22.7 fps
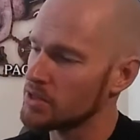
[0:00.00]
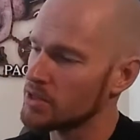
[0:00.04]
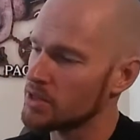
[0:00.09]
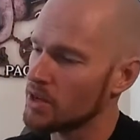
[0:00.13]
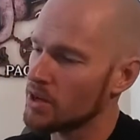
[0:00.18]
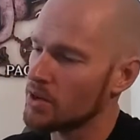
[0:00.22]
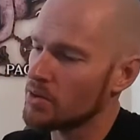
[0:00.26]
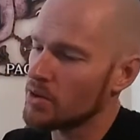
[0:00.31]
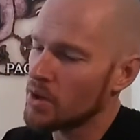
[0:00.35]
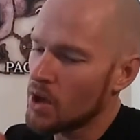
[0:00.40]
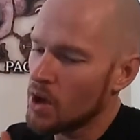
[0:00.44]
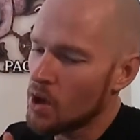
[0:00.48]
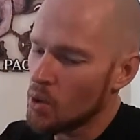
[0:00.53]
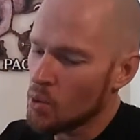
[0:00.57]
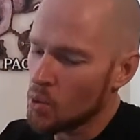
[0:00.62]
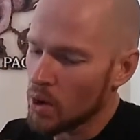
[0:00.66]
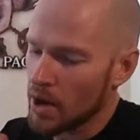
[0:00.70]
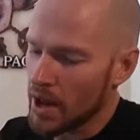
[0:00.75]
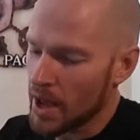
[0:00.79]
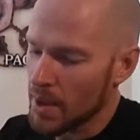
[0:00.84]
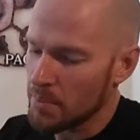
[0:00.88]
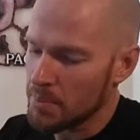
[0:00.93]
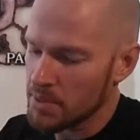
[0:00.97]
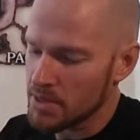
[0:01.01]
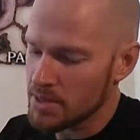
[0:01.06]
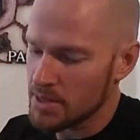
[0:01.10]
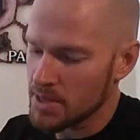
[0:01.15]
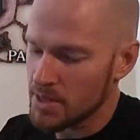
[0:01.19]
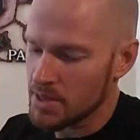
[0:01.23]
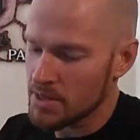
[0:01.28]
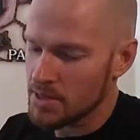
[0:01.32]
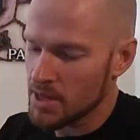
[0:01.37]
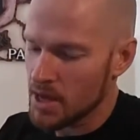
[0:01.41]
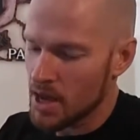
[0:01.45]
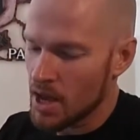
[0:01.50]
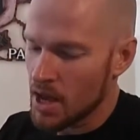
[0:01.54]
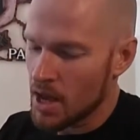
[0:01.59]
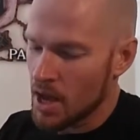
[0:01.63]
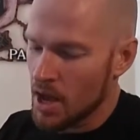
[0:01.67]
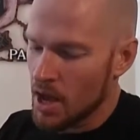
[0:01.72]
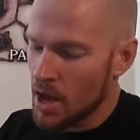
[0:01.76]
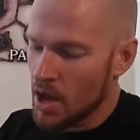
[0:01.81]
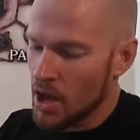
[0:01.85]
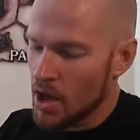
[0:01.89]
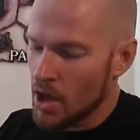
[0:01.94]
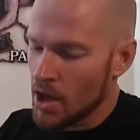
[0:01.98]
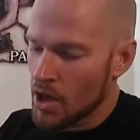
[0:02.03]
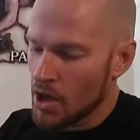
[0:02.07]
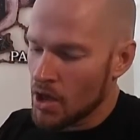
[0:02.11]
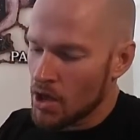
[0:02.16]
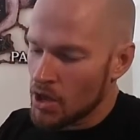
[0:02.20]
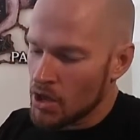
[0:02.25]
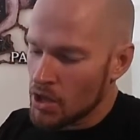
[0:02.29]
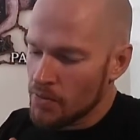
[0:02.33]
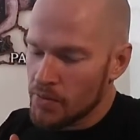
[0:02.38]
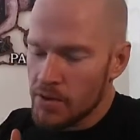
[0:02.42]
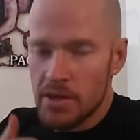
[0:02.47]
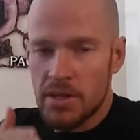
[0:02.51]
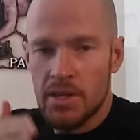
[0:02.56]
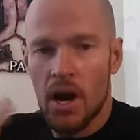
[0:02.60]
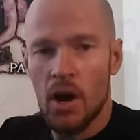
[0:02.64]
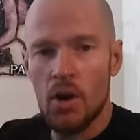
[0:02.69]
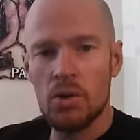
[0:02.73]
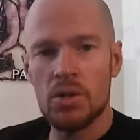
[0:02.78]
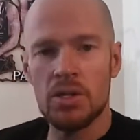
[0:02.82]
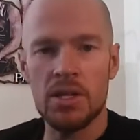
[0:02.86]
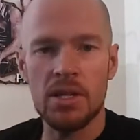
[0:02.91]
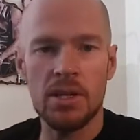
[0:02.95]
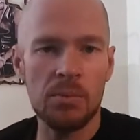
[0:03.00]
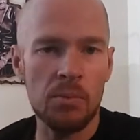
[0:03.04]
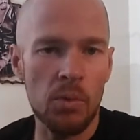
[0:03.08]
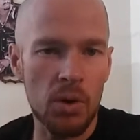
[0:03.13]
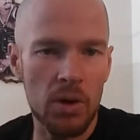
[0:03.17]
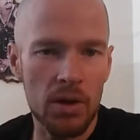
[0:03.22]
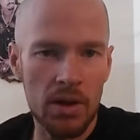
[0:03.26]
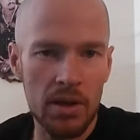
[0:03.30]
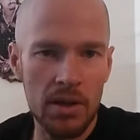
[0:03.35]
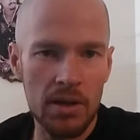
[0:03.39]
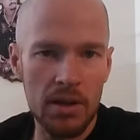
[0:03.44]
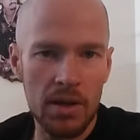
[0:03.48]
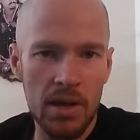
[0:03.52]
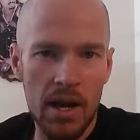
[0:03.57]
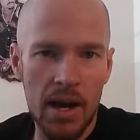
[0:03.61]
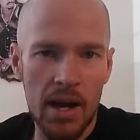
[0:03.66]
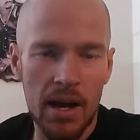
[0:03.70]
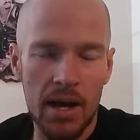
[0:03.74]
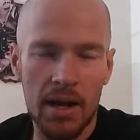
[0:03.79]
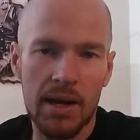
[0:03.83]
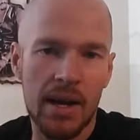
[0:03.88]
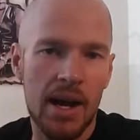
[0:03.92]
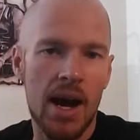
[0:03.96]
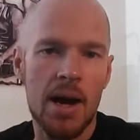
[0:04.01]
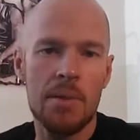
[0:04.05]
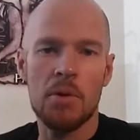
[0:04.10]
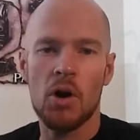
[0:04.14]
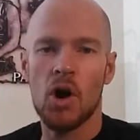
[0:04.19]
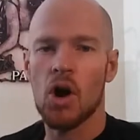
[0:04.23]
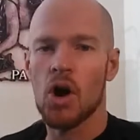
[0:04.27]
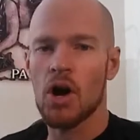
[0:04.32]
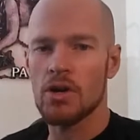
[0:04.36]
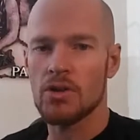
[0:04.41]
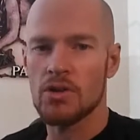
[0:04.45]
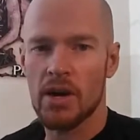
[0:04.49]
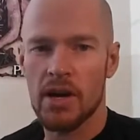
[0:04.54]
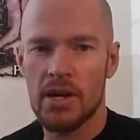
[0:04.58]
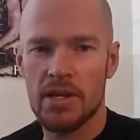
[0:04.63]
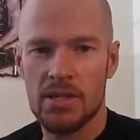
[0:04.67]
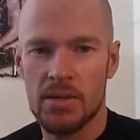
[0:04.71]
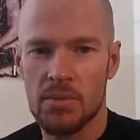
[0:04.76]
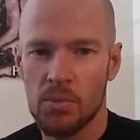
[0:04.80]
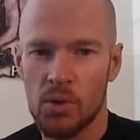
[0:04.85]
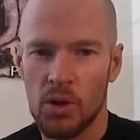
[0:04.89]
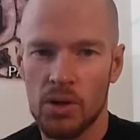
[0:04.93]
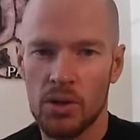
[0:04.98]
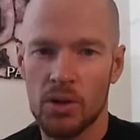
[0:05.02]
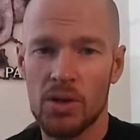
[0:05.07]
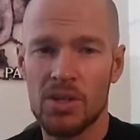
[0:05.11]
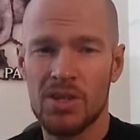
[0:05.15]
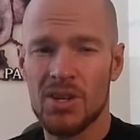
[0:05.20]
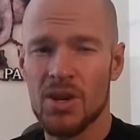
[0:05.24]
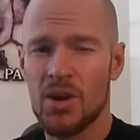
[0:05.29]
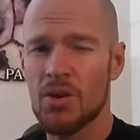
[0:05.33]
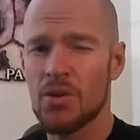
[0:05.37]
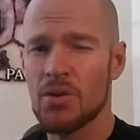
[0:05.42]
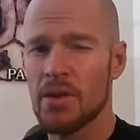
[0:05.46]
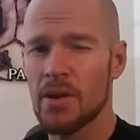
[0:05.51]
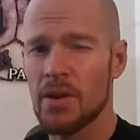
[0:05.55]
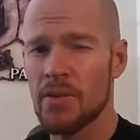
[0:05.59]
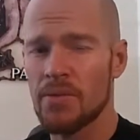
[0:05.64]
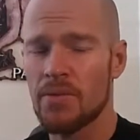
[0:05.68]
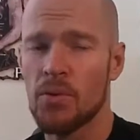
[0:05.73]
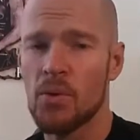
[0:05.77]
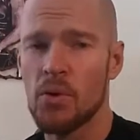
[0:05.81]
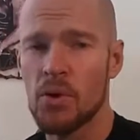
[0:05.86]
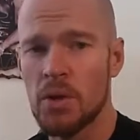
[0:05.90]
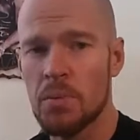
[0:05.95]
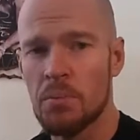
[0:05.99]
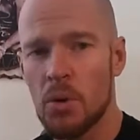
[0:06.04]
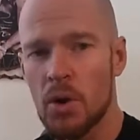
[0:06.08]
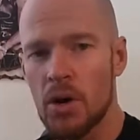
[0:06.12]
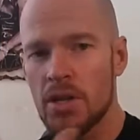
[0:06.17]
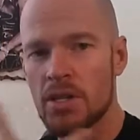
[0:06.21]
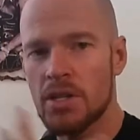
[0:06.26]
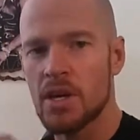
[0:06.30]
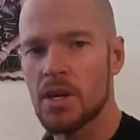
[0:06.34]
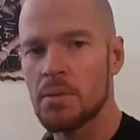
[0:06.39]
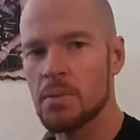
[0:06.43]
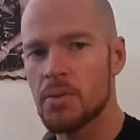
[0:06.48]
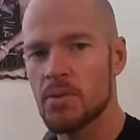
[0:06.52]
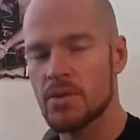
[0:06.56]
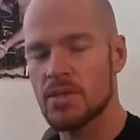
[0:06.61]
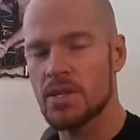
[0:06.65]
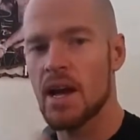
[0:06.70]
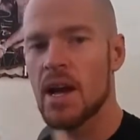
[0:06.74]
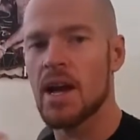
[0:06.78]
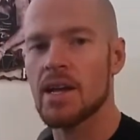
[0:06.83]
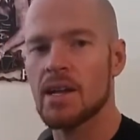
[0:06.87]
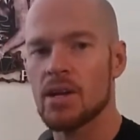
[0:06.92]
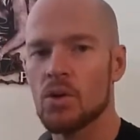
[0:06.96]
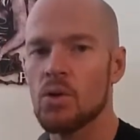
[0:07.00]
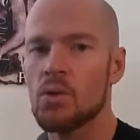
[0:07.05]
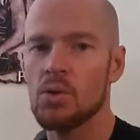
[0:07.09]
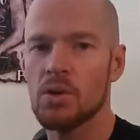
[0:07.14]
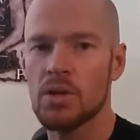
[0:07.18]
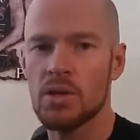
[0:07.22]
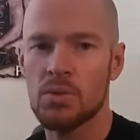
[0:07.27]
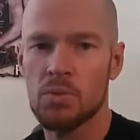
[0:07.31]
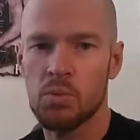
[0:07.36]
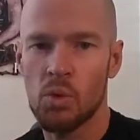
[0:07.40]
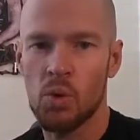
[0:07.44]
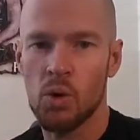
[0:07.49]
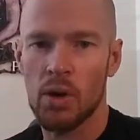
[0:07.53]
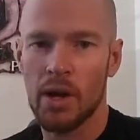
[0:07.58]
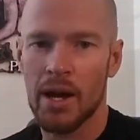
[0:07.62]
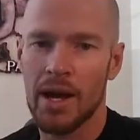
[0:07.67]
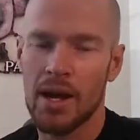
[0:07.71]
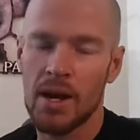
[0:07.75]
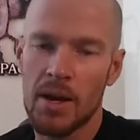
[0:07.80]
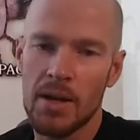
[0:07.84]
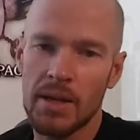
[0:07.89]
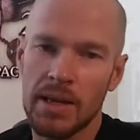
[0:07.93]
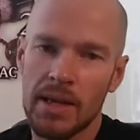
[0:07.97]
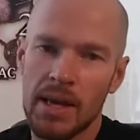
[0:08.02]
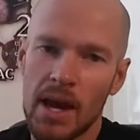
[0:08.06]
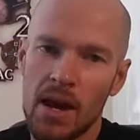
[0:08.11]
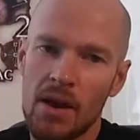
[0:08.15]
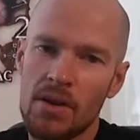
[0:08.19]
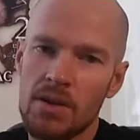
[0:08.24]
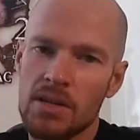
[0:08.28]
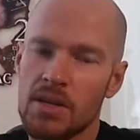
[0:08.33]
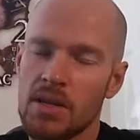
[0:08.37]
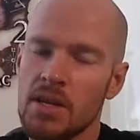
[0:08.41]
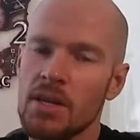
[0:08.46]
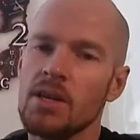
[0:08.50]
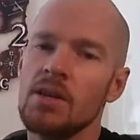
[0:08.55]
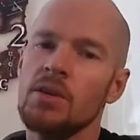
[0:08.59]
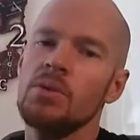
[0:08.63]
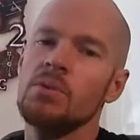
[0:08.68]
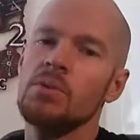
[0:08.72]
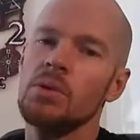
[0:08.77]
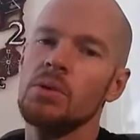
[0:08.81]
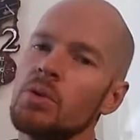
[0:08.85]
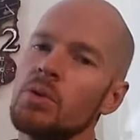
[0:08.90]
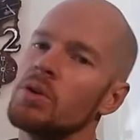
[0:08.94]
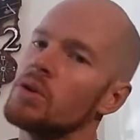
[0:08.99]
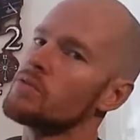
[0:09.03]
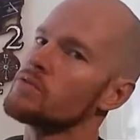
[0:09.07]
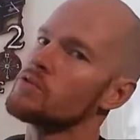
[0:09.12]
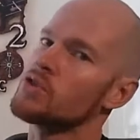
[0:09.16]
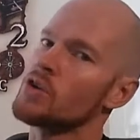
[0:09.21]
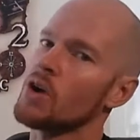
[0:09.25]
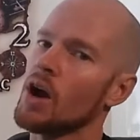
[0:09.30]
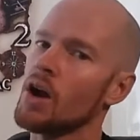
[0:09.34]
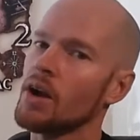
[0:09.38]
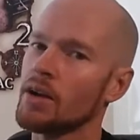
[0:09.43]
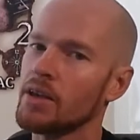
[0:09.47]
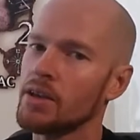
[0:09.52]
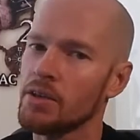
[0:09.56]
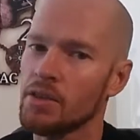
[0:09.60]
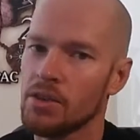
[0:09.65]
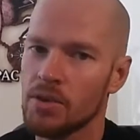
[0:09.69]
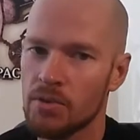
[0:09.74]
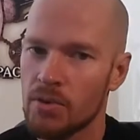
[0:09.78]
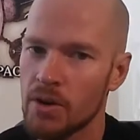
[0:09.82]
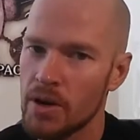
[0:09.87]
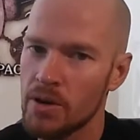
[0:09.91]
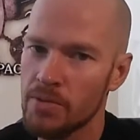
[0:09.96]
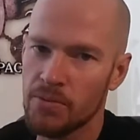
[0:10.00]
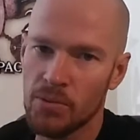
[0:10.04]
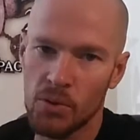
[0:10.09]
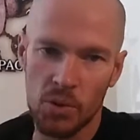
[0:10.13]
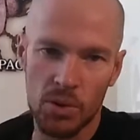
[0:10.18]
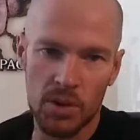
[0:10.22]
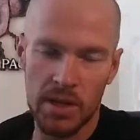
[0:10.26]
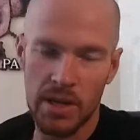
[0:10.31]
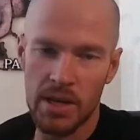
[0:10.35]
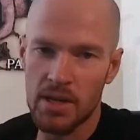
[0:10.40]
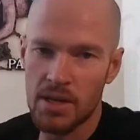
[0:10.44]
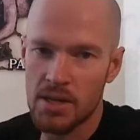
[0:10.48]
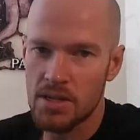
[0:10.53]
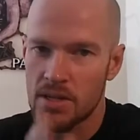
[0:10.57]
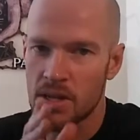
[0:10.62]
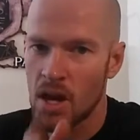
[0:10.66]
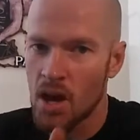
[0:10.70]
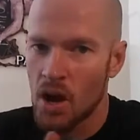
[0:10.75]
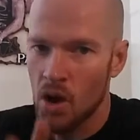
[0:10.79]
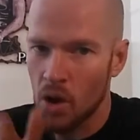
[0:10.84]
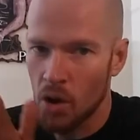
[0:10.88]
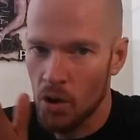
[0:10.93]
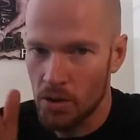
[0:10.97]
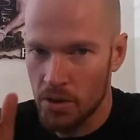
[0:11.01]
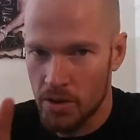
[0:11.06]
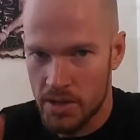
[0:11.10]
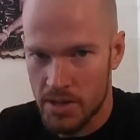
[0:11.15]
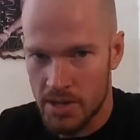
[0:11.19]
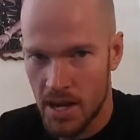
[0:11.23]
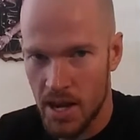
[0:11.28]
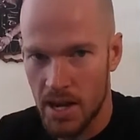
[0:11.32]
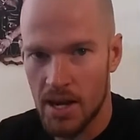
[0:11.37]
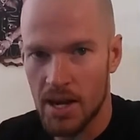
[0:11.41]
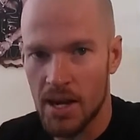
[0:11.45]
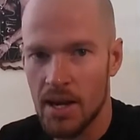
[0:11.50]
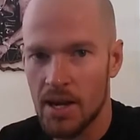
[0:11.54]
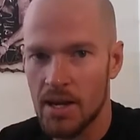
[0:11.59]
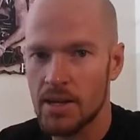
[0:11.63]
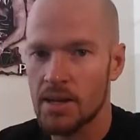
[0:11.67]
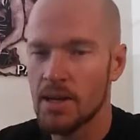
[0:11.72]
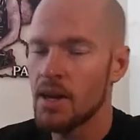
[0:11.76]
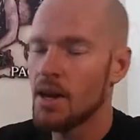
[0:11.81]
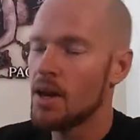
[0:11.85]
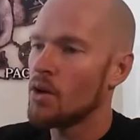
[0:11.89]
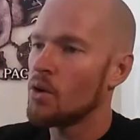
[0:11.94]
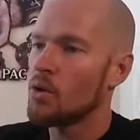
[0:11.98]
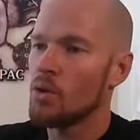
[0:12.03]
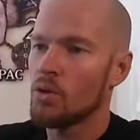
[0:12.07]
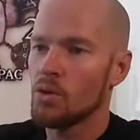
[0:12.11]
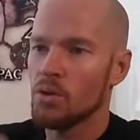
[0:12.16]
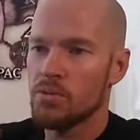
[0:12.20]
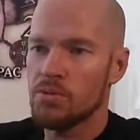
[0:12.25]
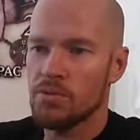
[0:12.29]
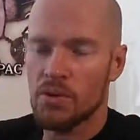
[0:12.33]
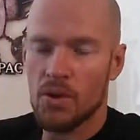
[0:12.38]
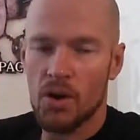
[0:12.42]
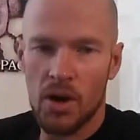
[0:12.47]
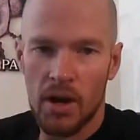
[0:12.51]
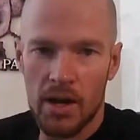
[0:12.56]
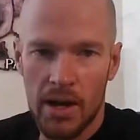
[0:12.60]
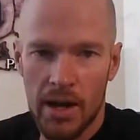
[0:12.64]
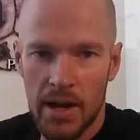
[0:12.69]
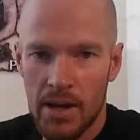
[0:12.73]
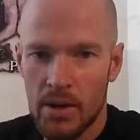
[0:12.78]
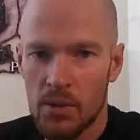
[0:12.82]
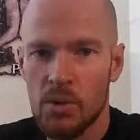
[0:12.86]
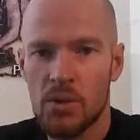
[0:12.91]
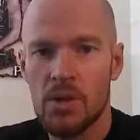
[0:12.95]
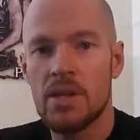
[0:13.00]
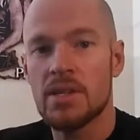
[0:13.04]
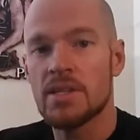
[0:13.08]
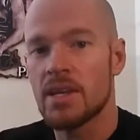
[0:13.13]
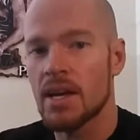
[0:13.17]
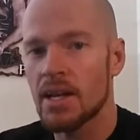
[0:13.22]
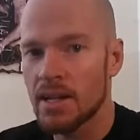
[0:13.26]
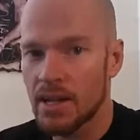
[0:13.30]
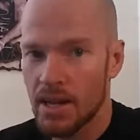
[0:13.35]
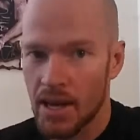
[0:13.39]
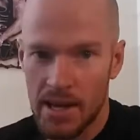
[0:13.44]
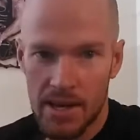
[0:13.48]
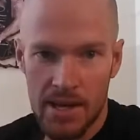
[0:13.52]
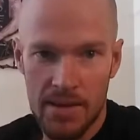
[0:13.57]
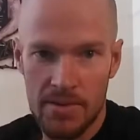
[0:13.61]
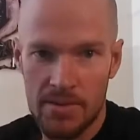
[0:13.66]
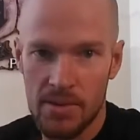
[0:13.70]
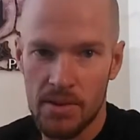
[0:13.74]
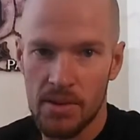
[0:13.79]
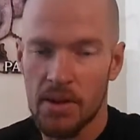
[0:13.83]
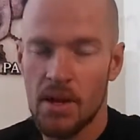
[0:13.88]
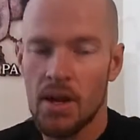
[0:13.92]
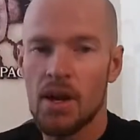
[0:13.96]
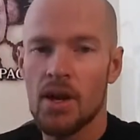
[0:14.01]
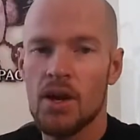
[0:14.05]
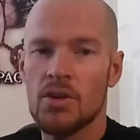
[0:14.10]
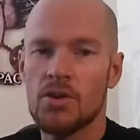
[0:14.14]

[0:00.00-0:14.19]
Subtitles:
So what happens is you've indulged in what carbohydrates and whatnot, so therefore your body's going to be retaining all this water, and I guarantee wouldn't have drunk your 3 to 4 litres on the Saturday or the Friday or the Sunday even,